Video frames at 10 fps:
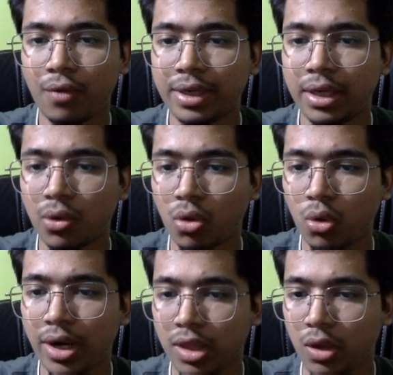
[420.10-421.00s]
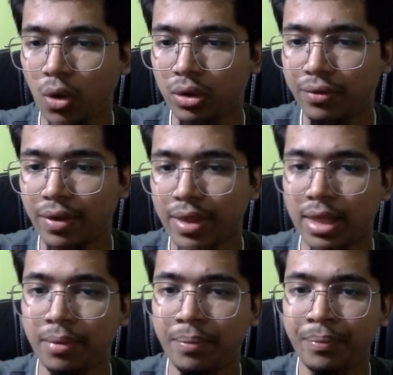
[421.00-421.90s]
from here. So let's call the
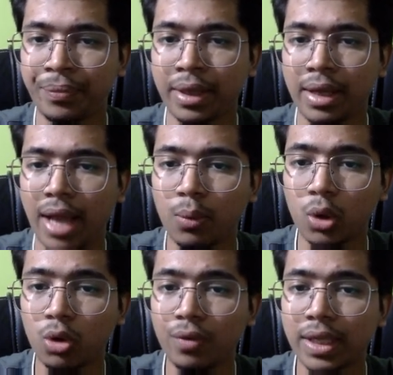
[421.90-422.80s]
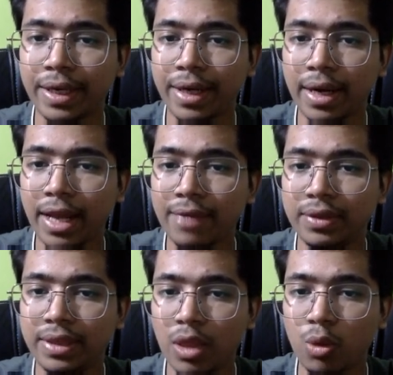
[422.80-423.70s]
function, and what will be the return
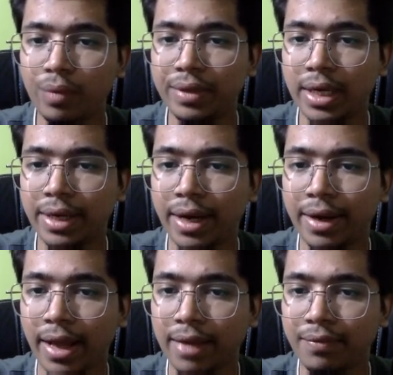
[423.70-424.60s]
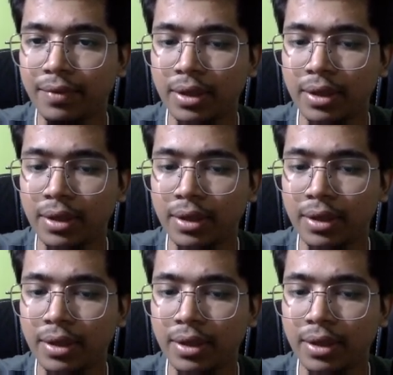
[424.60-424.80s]
type? This will be the return type.